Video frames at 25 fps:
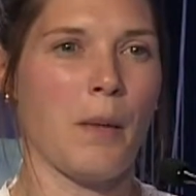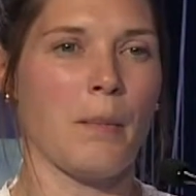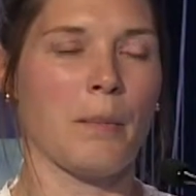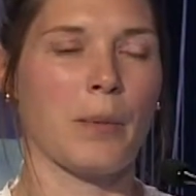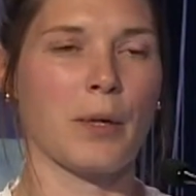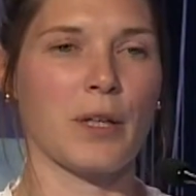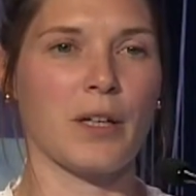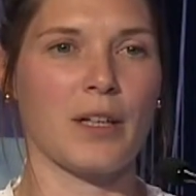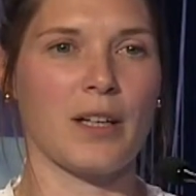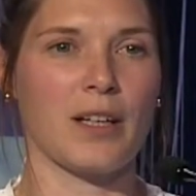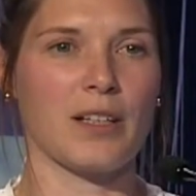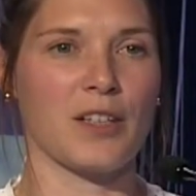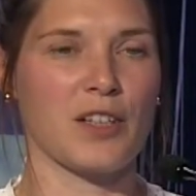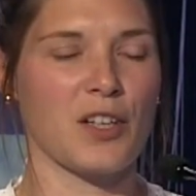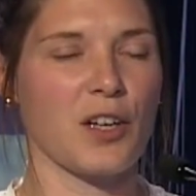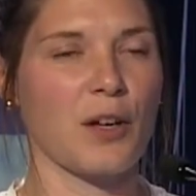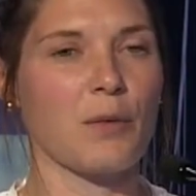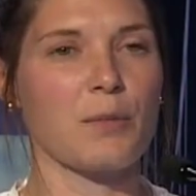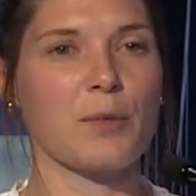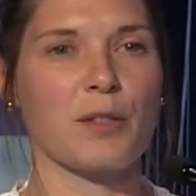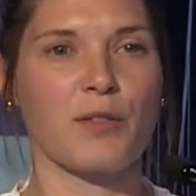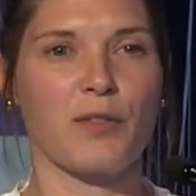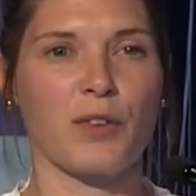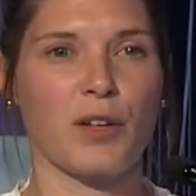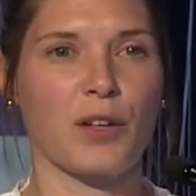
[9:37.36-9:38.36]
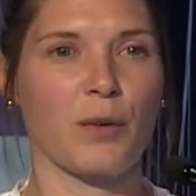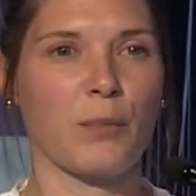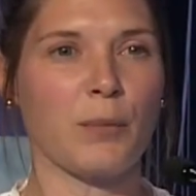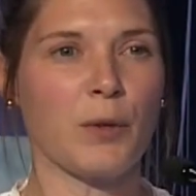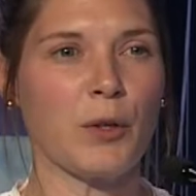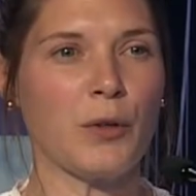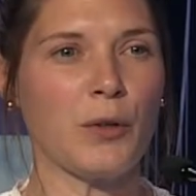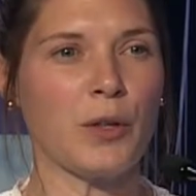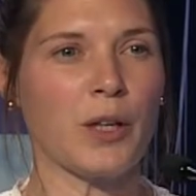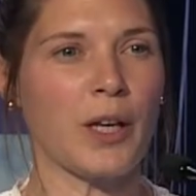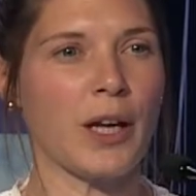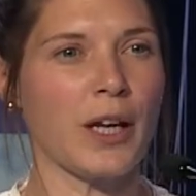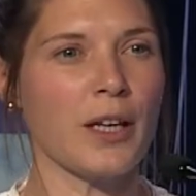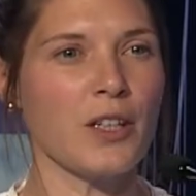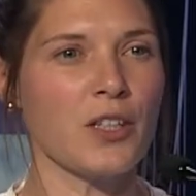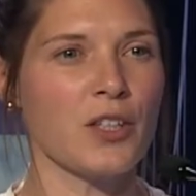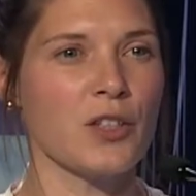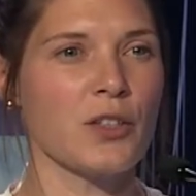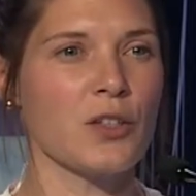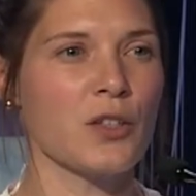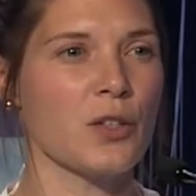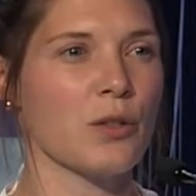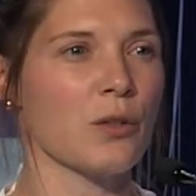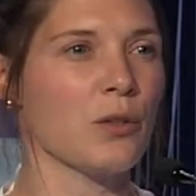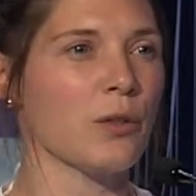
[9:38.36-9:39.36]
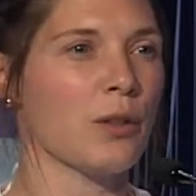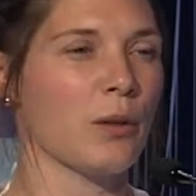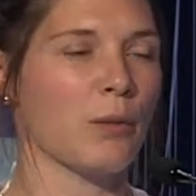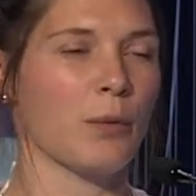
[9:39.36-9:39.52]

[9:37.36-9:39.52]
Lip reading: But in terms of a communication tool,